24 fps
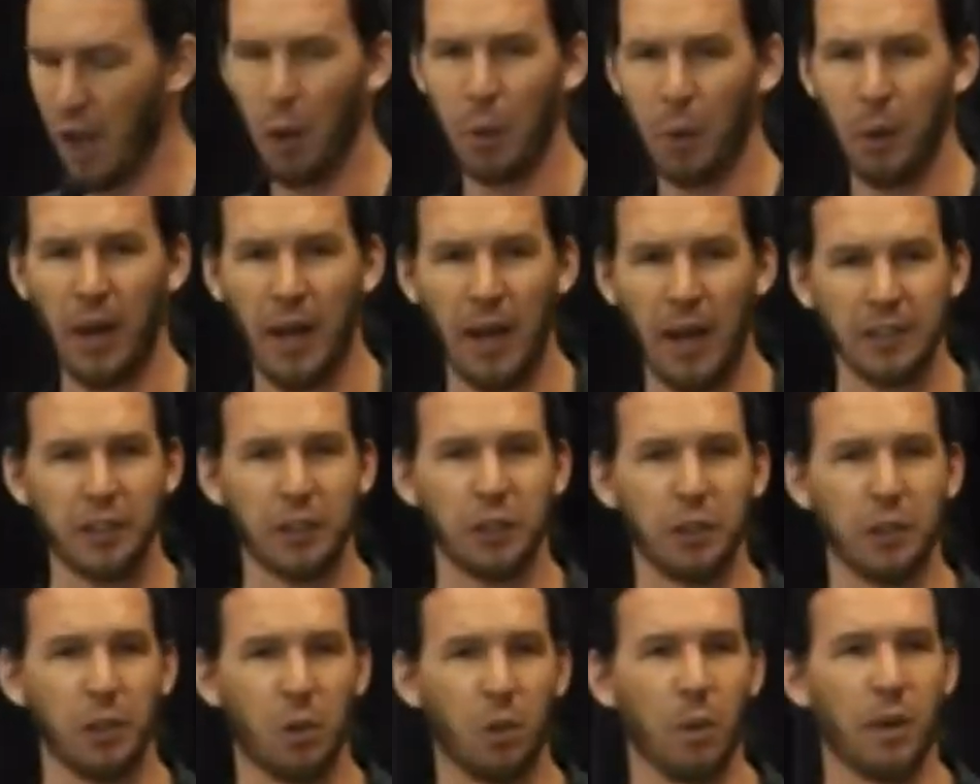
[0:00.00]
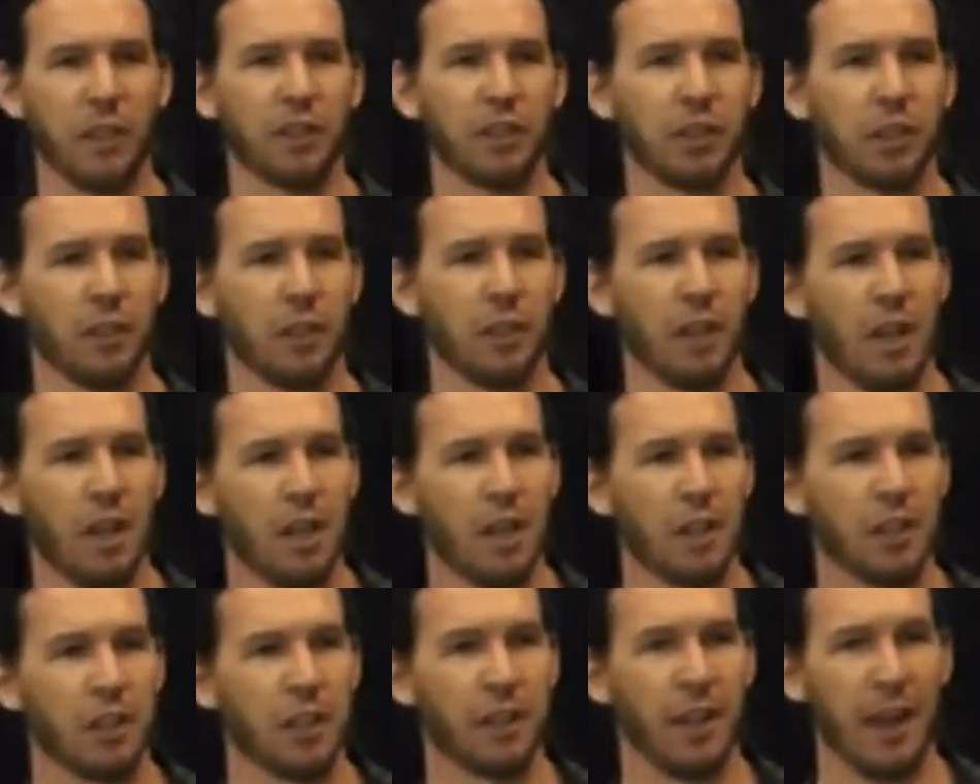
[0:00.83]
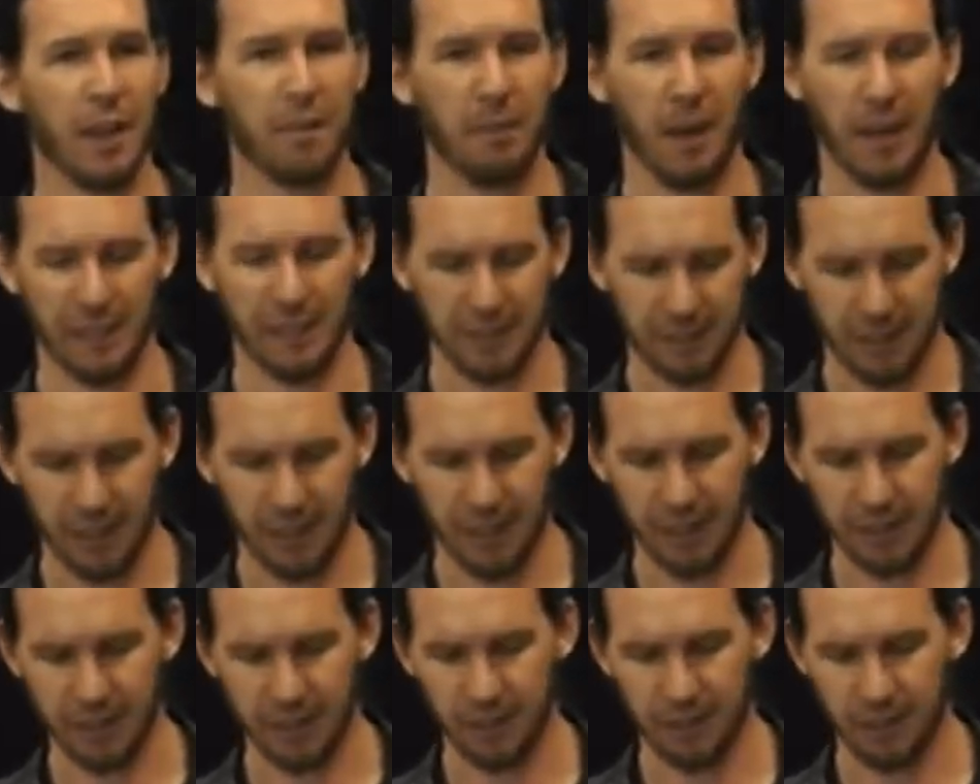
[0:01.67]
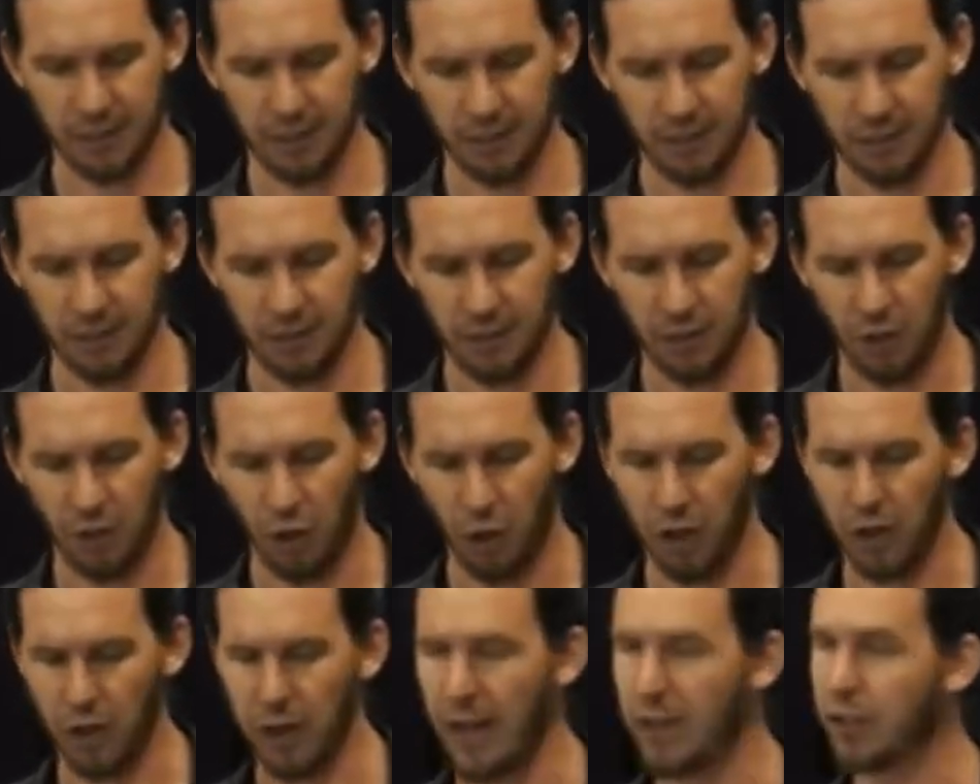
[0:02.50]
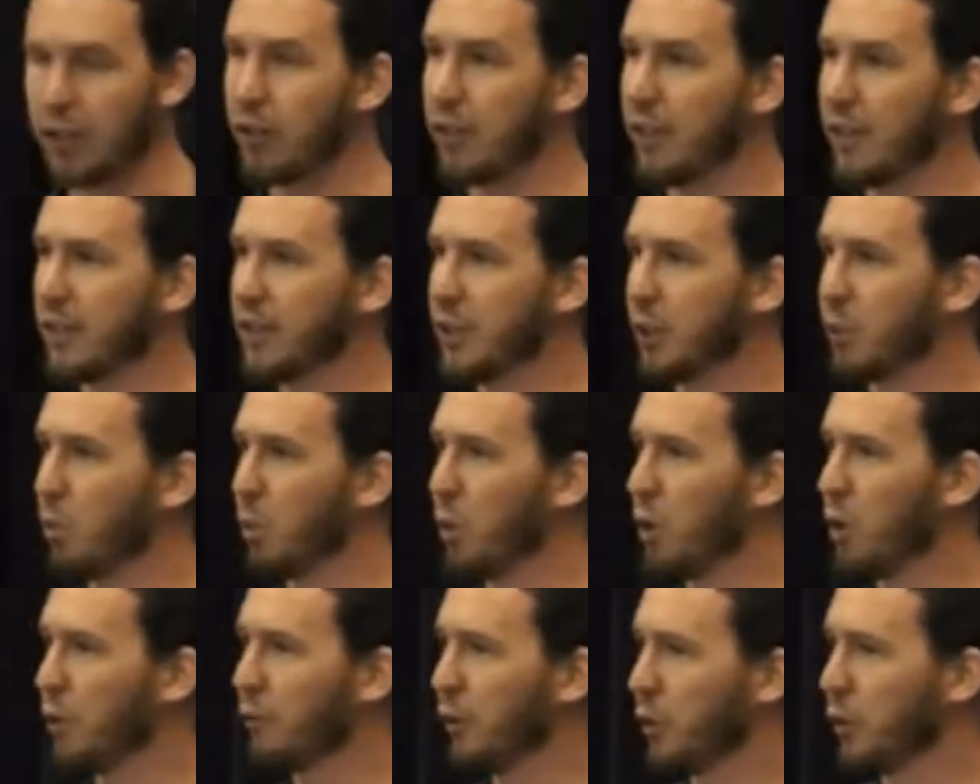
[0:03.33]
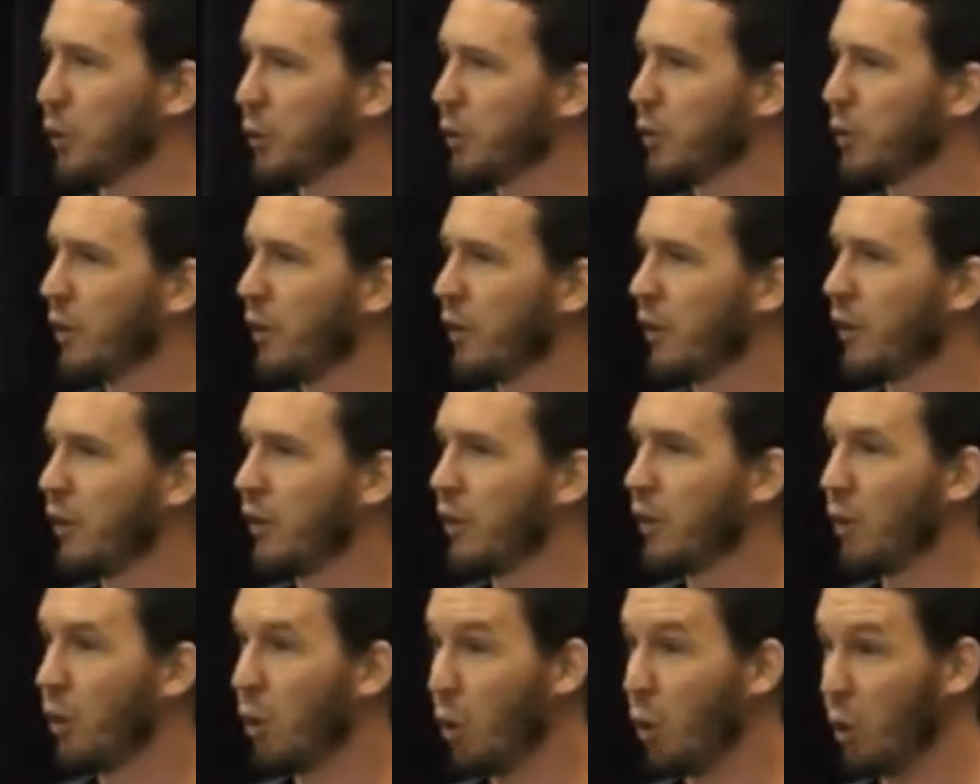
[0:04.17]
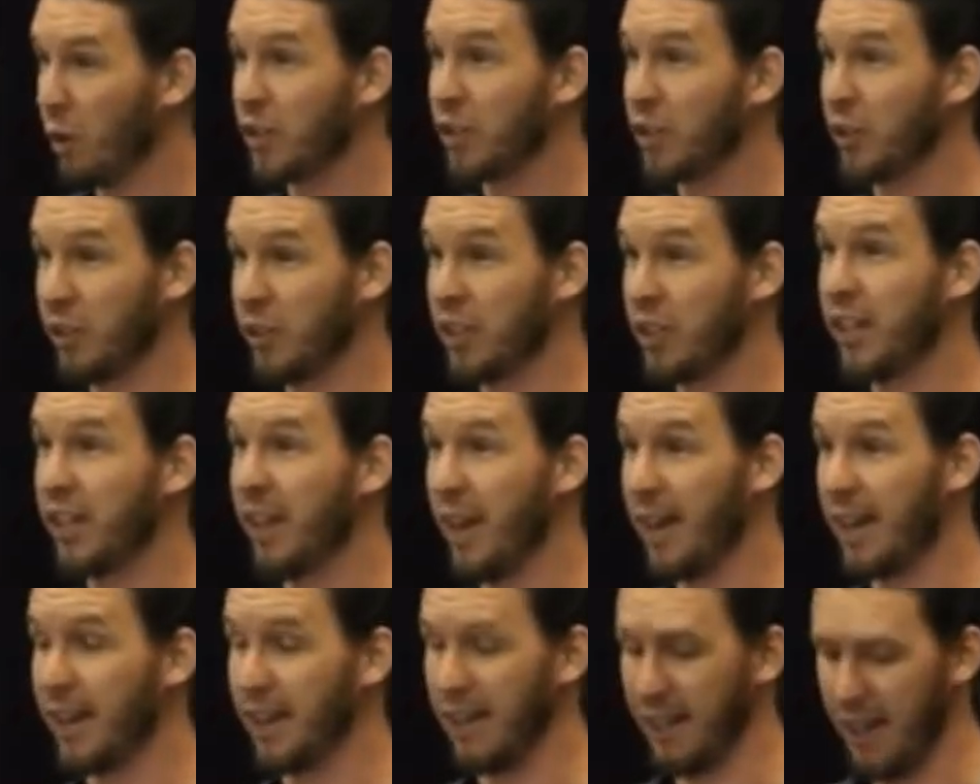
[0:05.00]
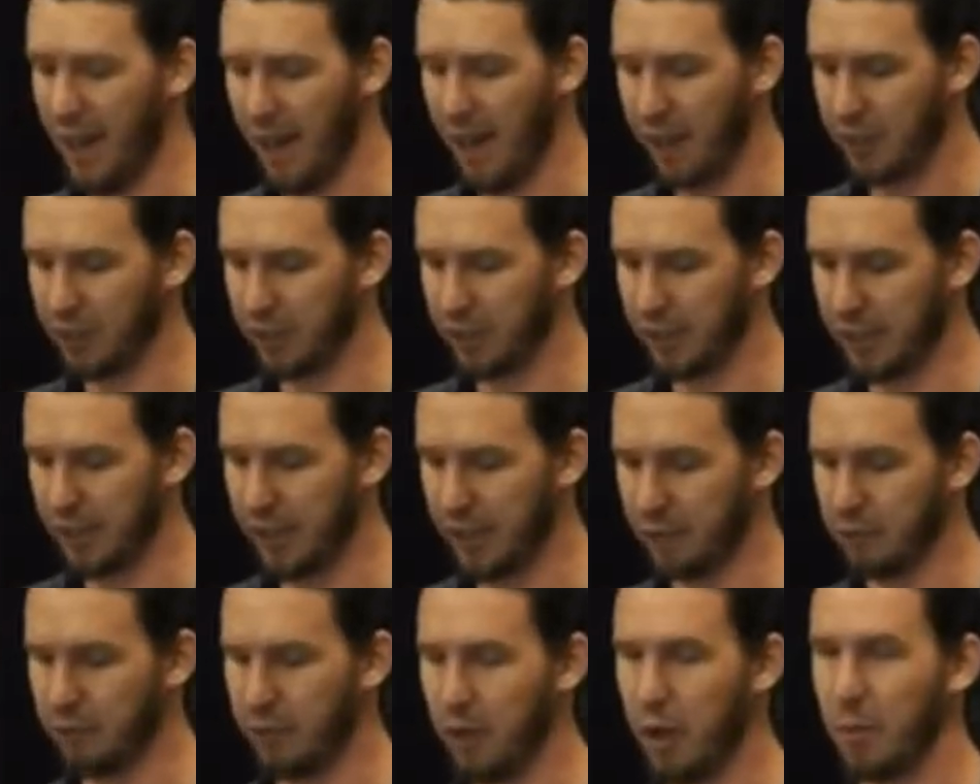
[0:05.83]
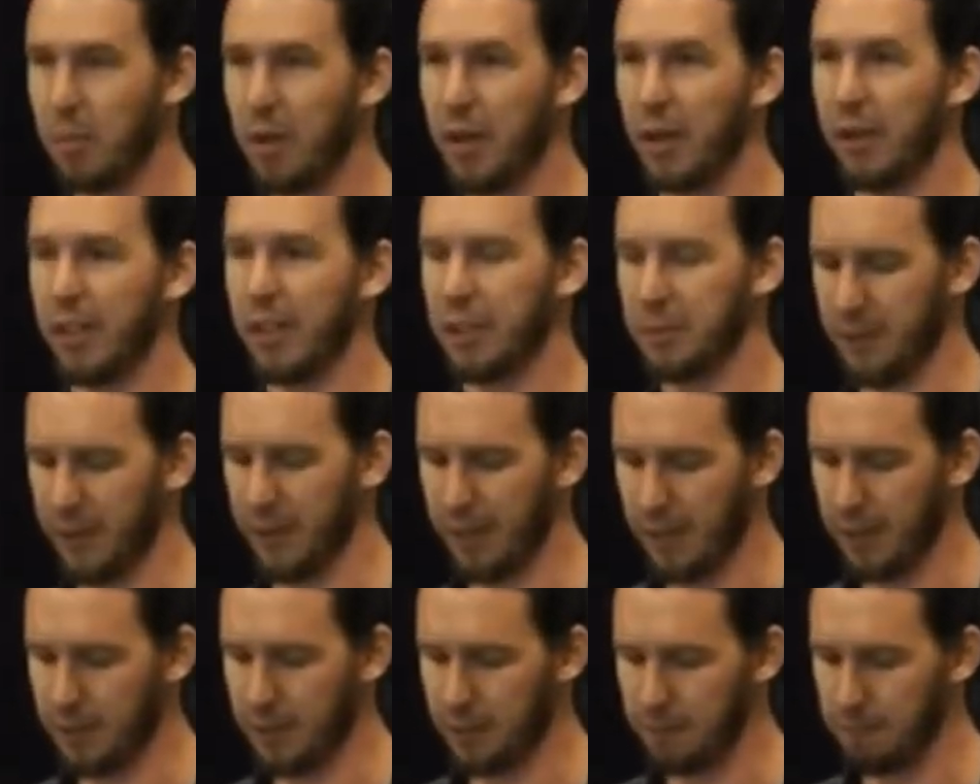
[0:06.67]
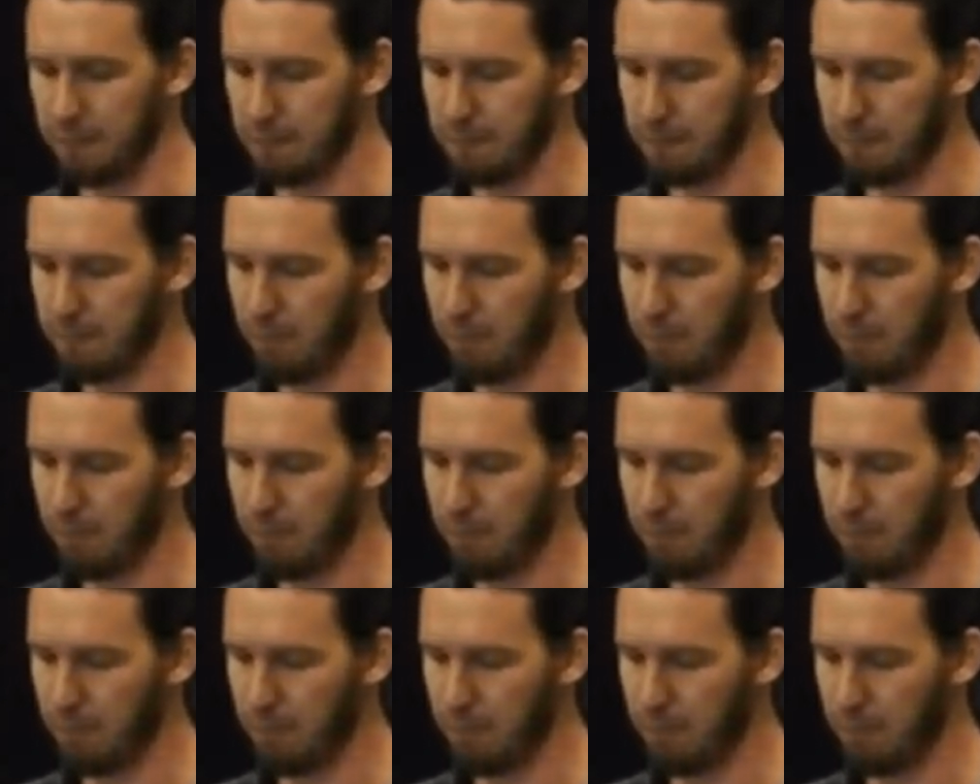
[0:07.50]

I want to ask you the question do they make sense on a naturalistic worldview, or does Christianity actually give a better explanation?